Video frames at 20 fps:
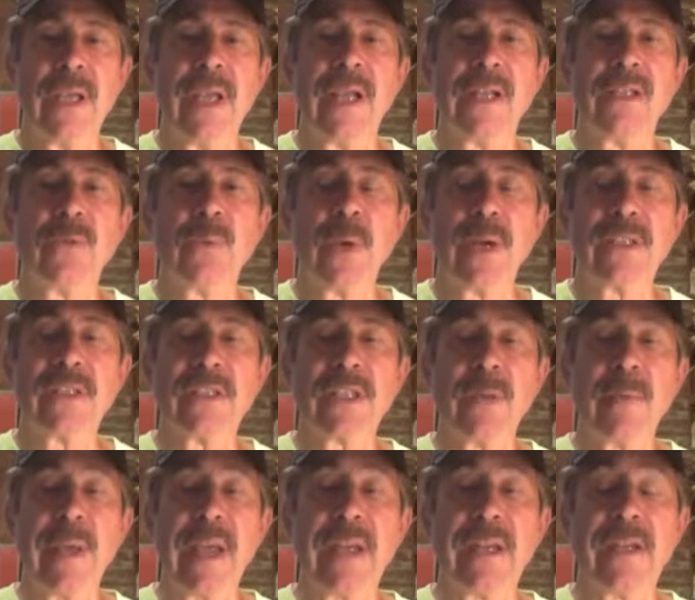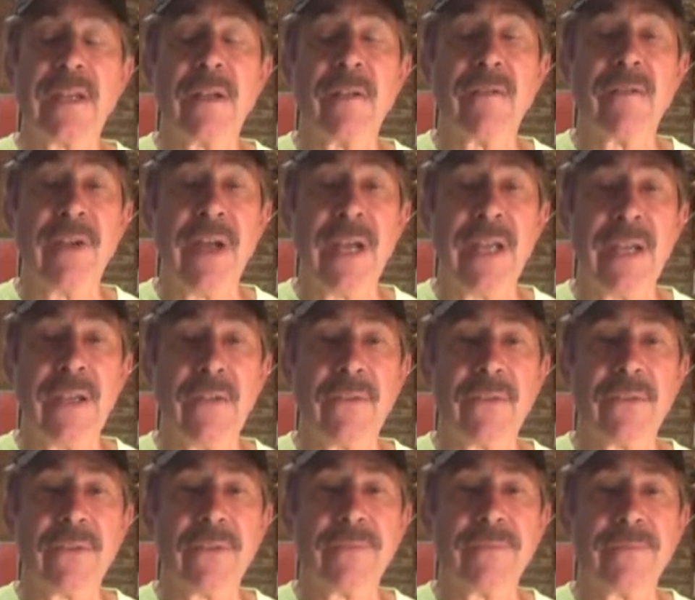as well as command
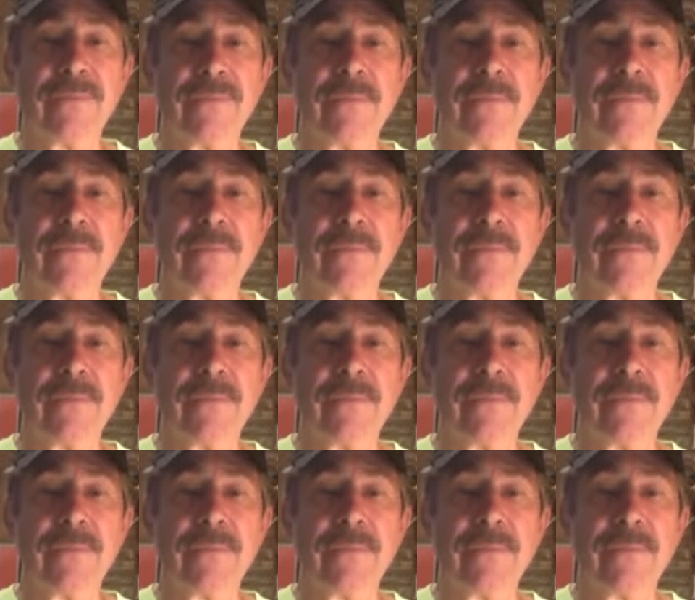files.